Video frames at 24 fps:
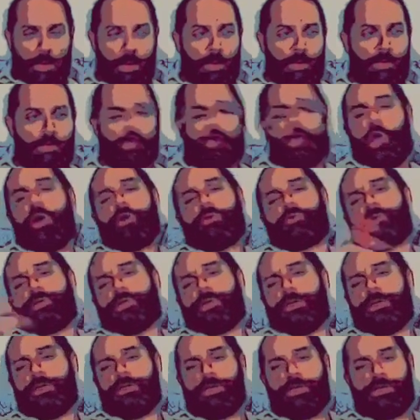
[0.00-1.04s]

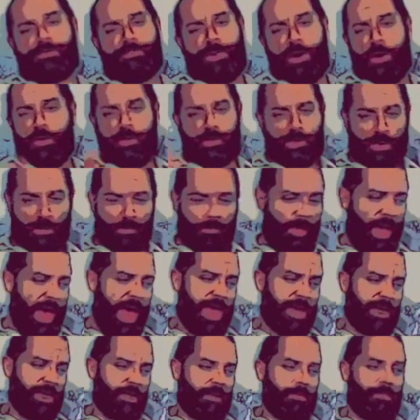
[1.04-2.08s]
Socrates is
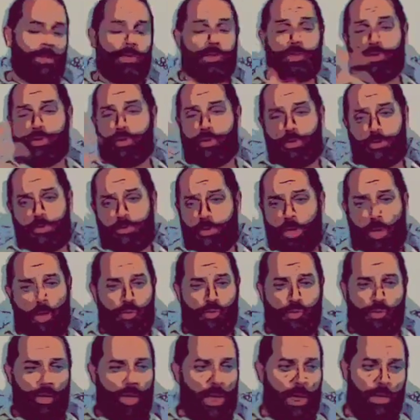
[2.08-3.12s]
paradigmatic, but you could go
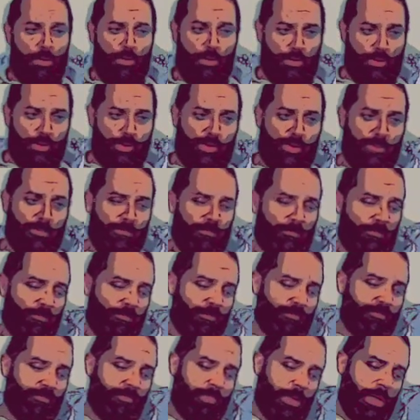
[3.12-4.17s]
to others.
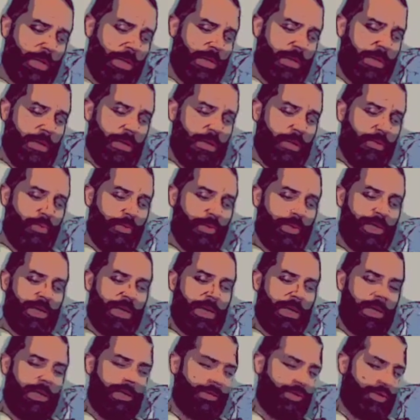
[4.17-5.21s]
When the
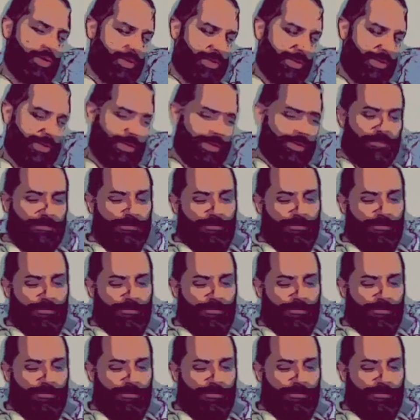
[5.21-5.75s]
ancients